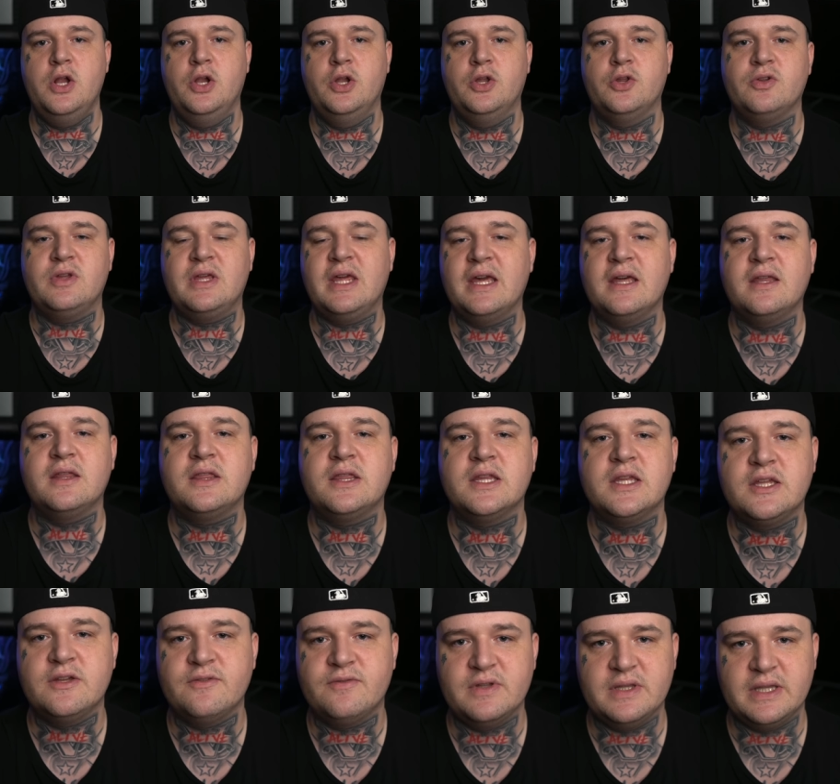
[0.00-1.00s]
You can't
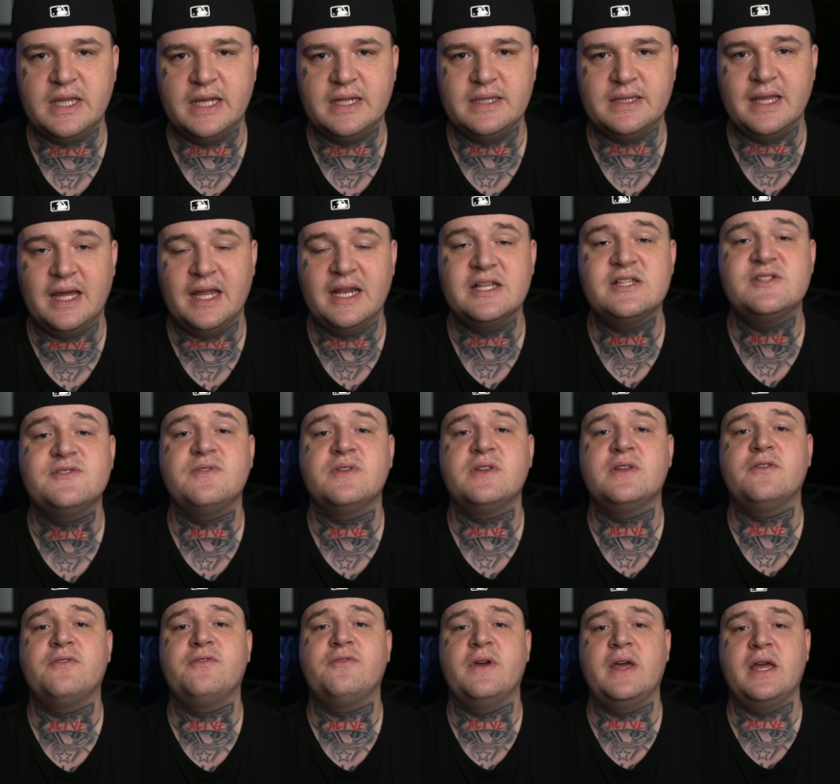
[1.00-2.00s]
think of it like that. It's for
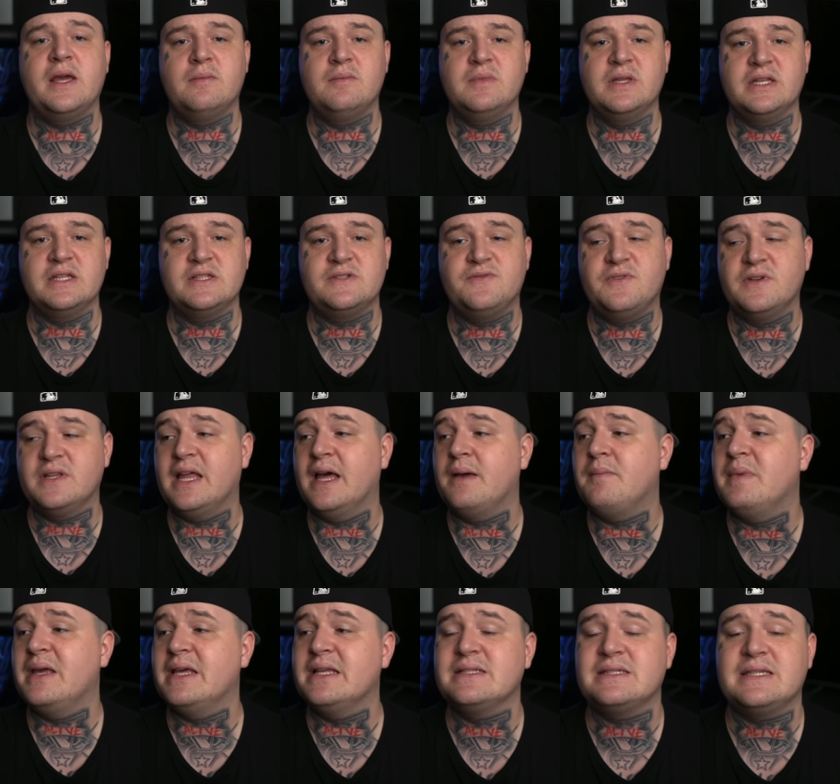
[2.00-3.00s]
the family. It's for that
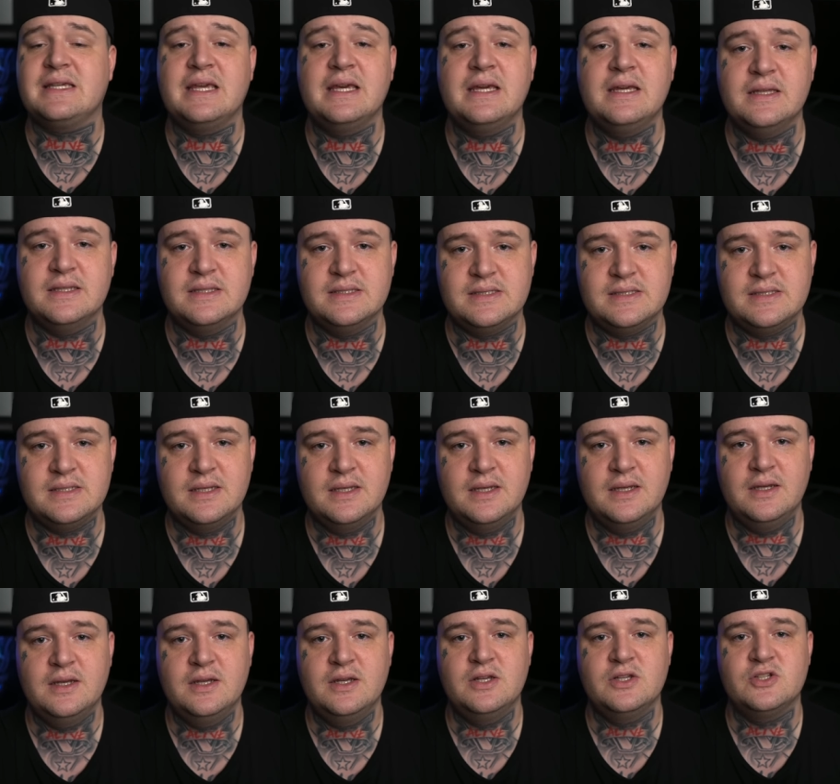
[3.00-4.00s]
man's kids.
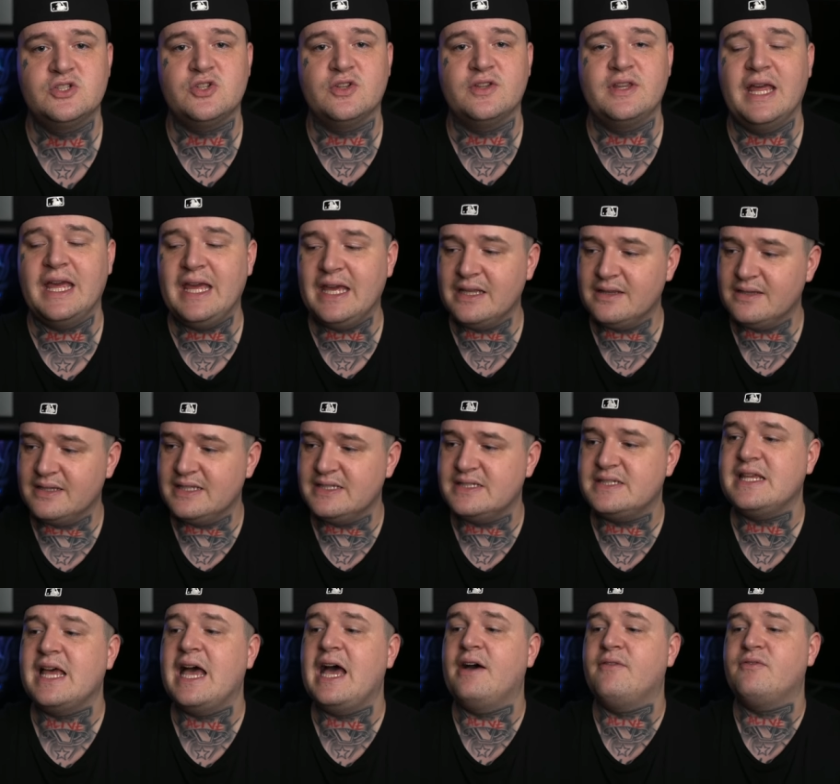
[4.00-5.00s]
So they at least
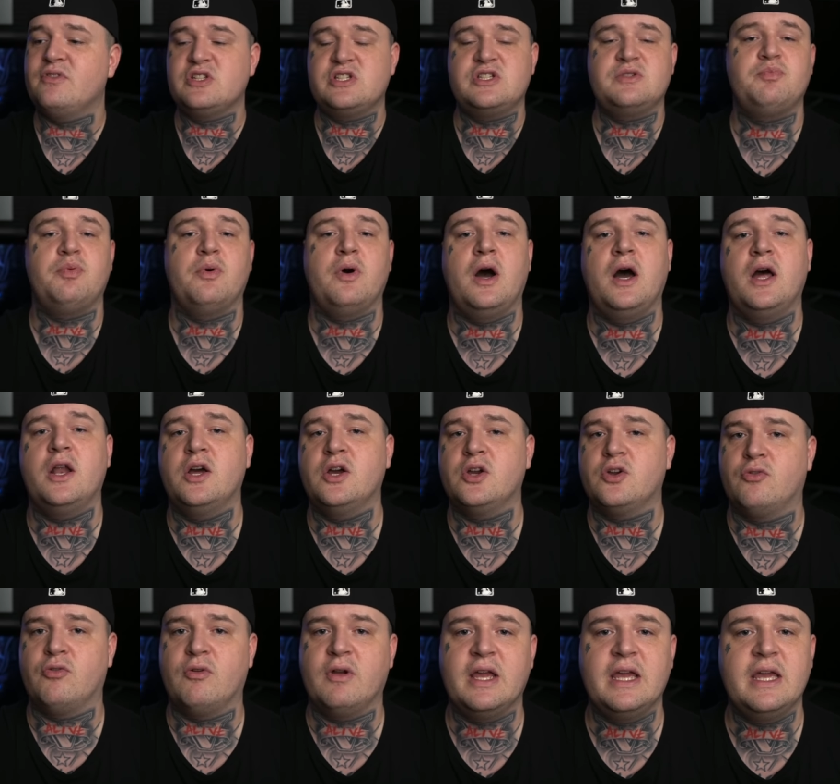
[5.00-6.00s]
have a spot, a
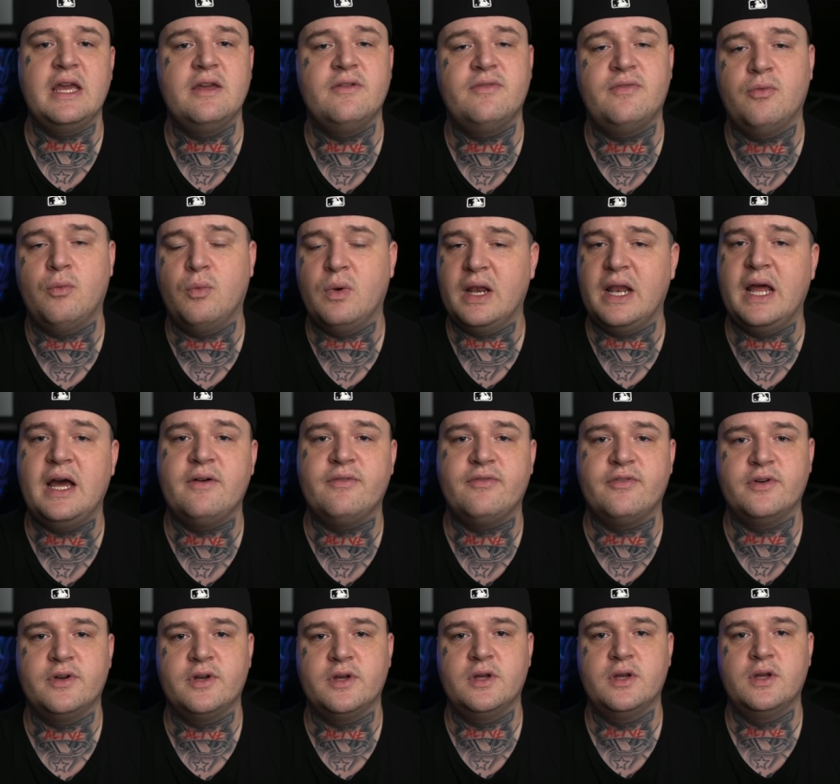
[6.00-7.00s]
grave,
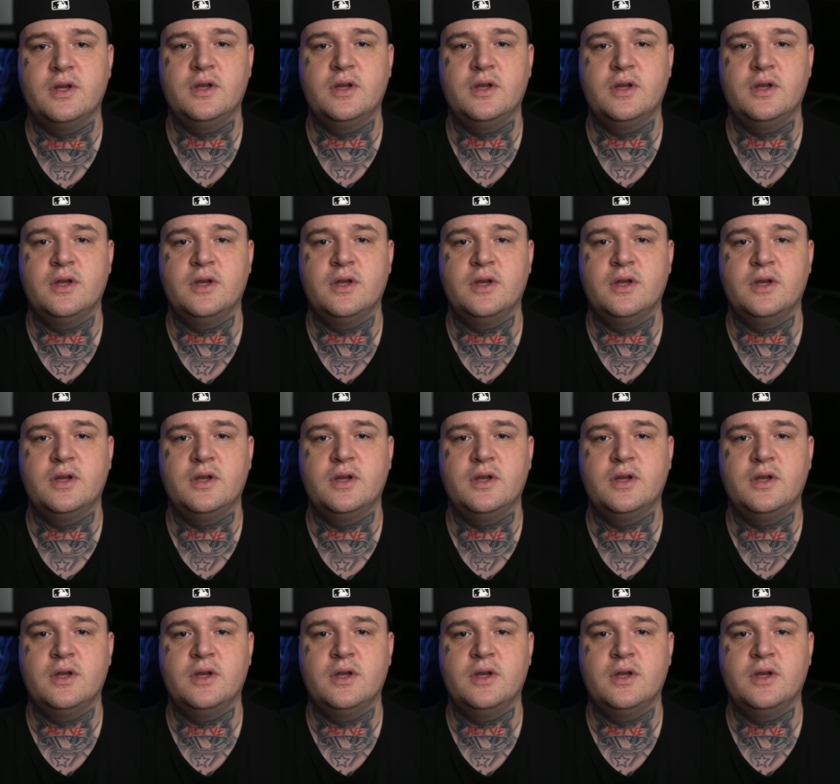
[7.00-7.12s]
whatever,